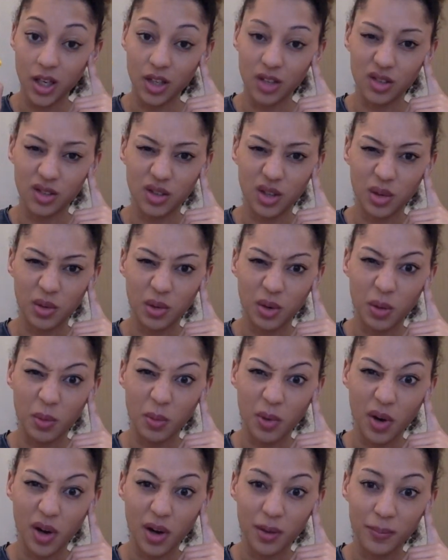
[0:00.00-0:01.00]
just don't know
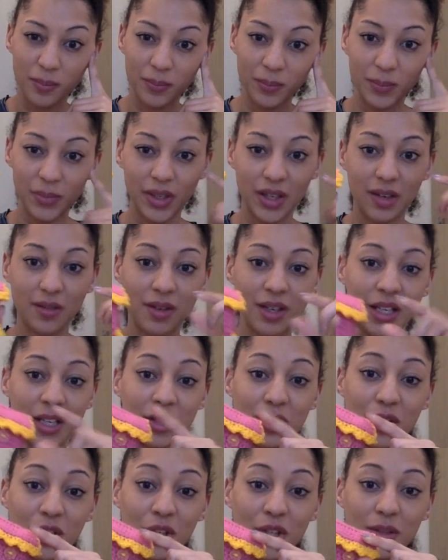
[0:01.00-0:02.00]
what, but I really
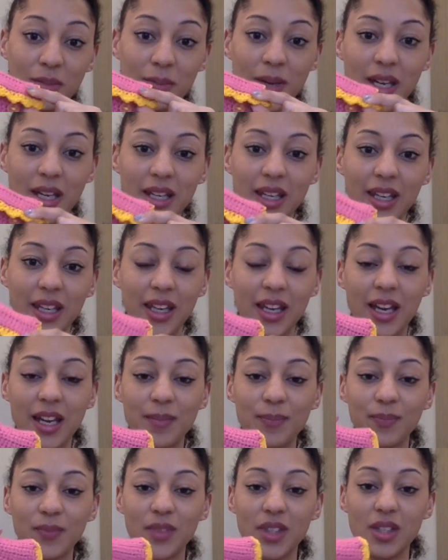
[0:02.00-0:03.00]
enjoyed making
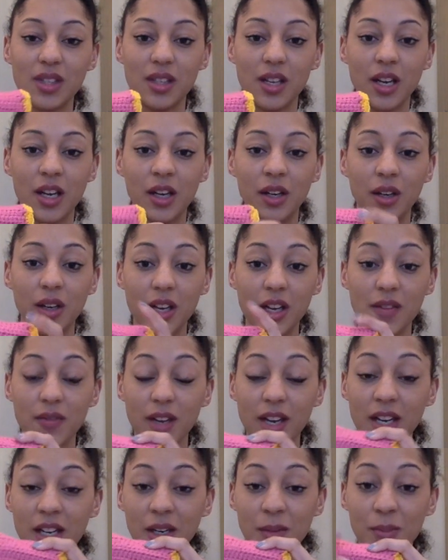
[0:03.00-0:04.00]
it. So if
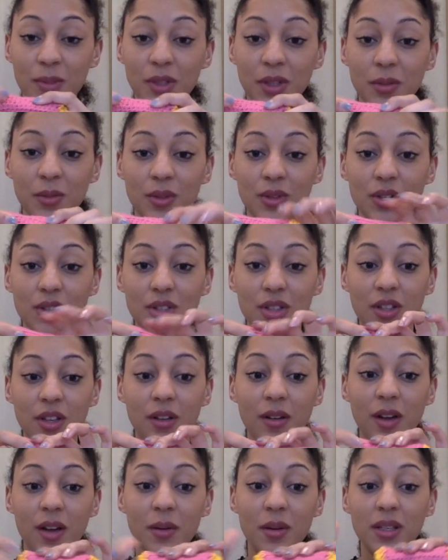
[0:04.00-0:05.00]
anybody wants to
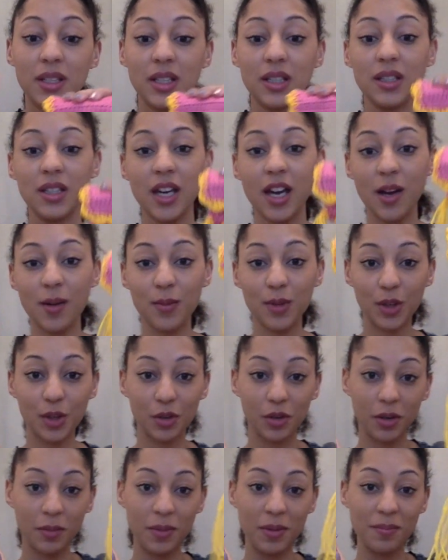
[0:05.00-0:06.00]
know how I did that,
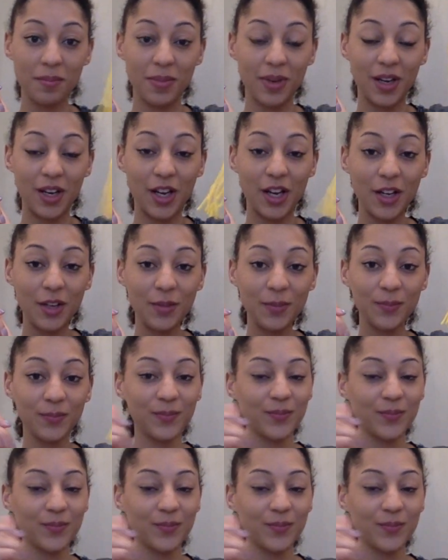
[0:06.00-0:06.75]
comment below.